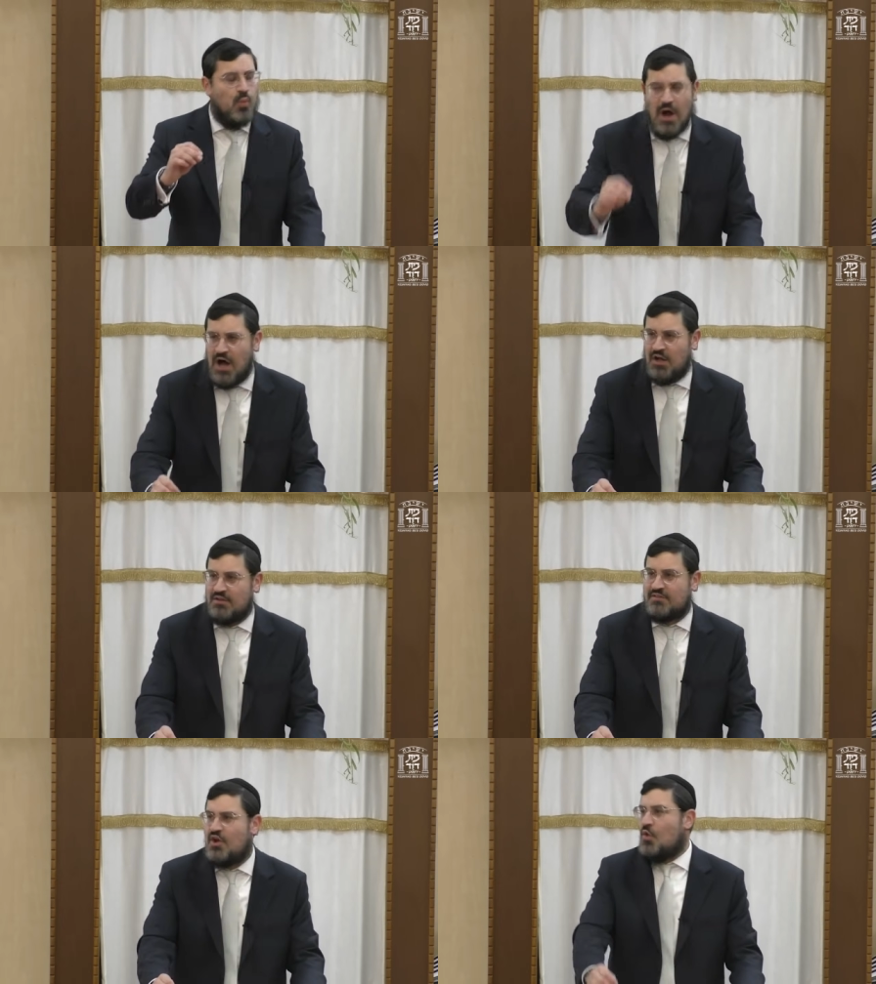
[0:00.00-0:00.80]

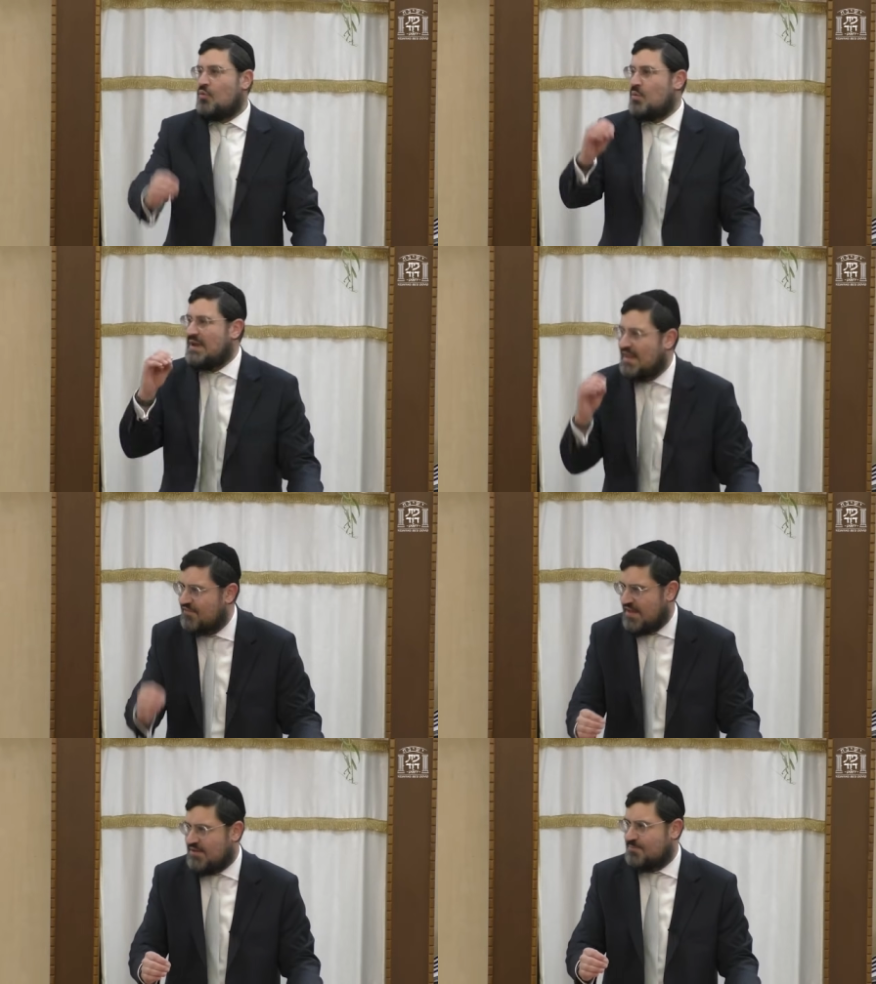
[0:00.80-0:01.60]
world we
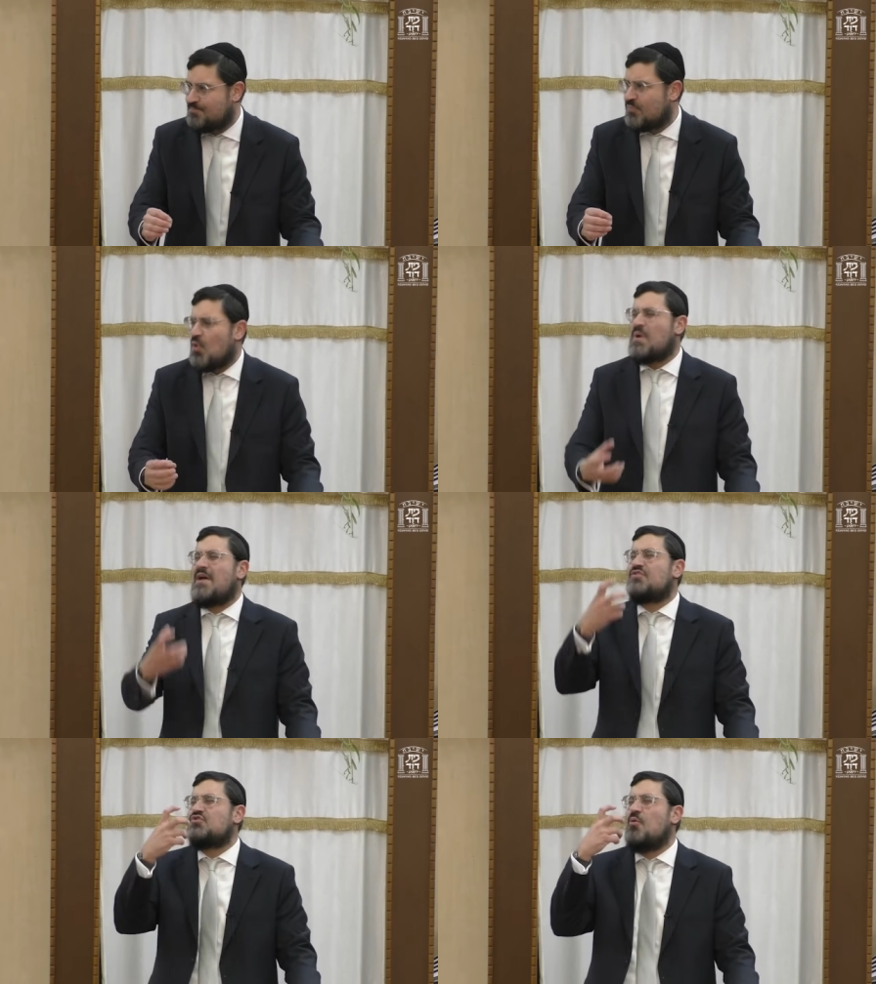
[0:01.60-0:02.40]
live in, we
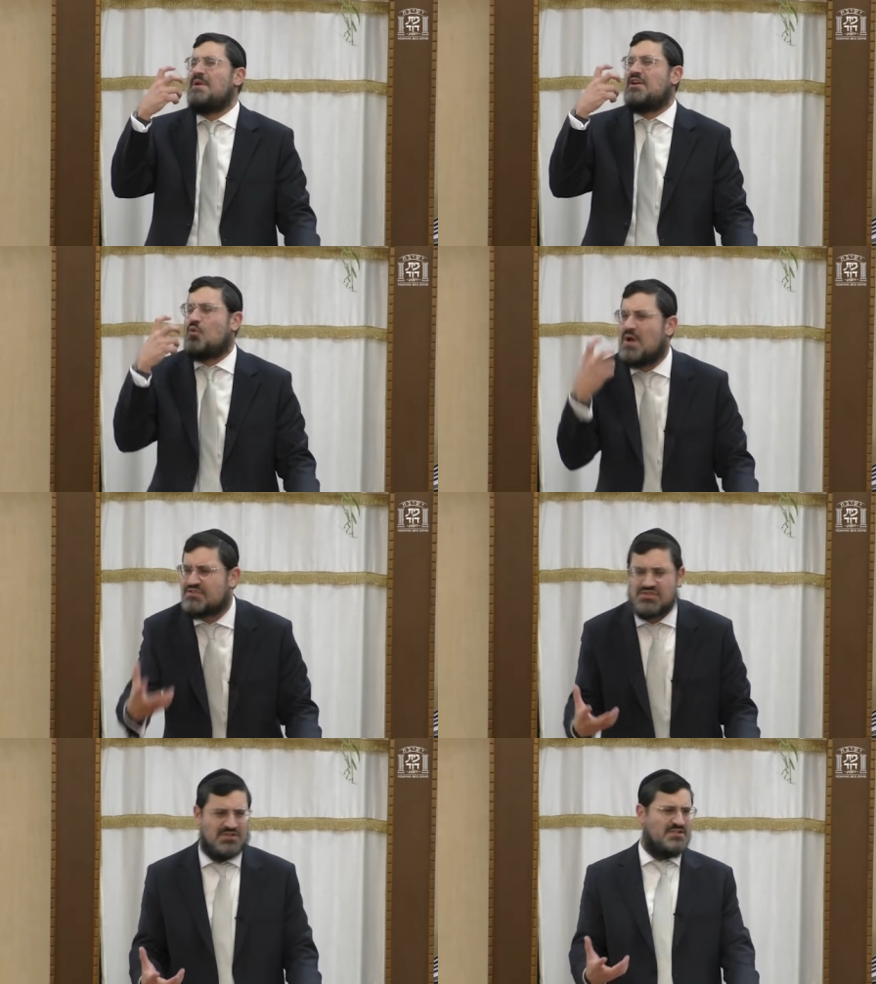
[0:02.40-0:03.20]
have so many
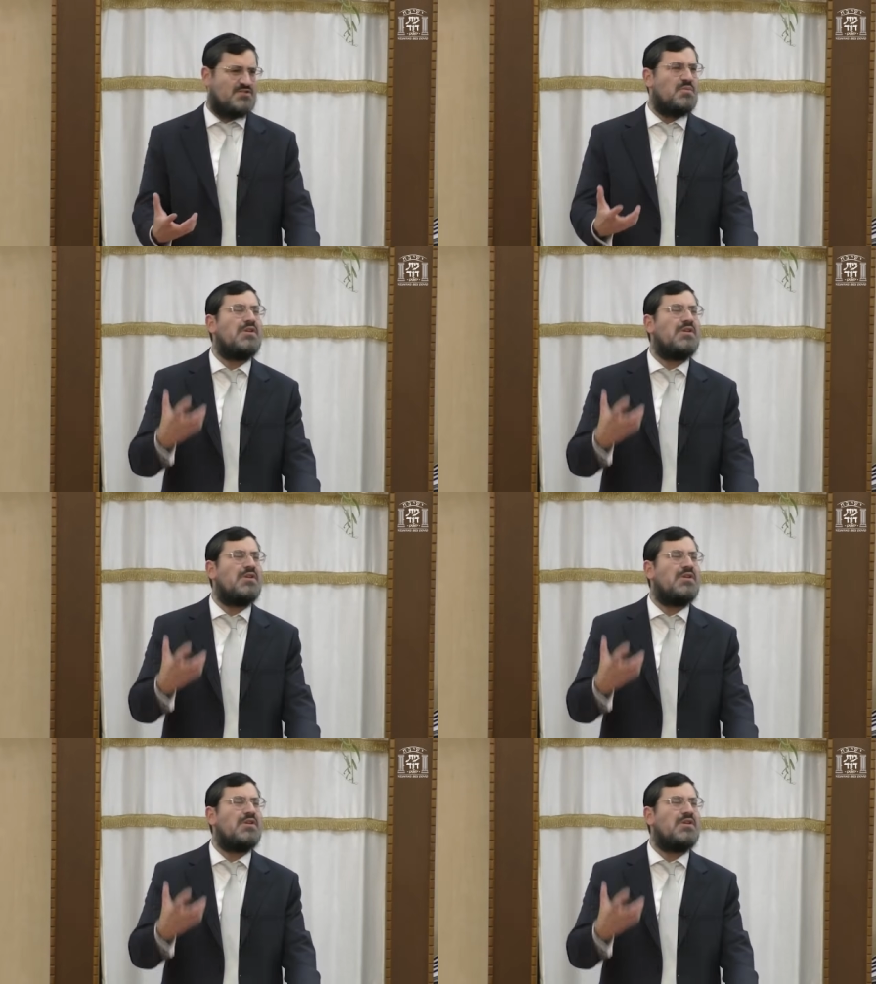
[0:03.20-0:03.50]
questions.